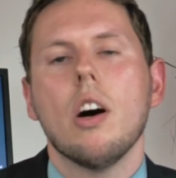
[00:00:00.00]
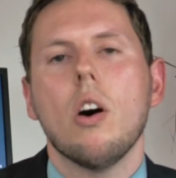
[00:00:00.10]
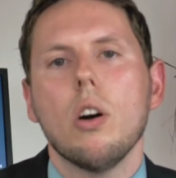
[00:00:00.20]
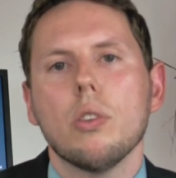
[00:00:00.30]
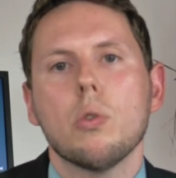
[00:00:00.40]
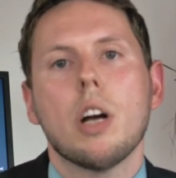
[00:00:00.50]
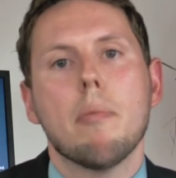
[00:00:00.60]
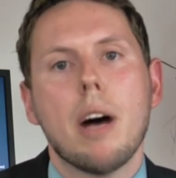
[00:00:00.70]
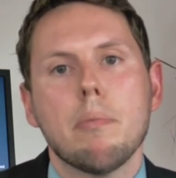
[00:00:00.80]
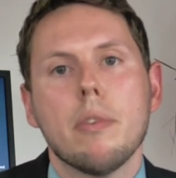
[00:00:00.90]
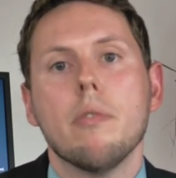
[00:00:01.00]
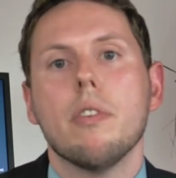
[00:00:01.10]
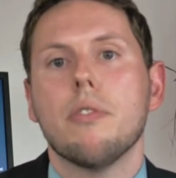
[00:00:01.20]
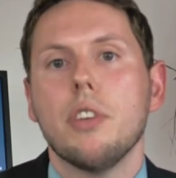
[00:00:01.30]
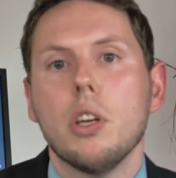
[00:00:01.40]
or to come up
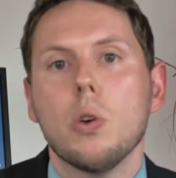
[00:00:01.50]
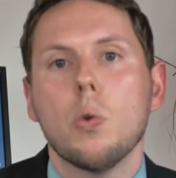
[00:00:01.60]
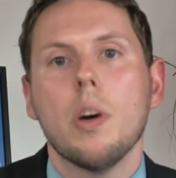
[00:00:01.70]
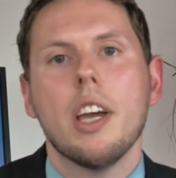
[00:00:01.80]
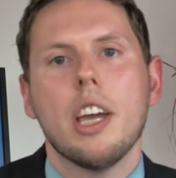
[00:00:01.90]
with new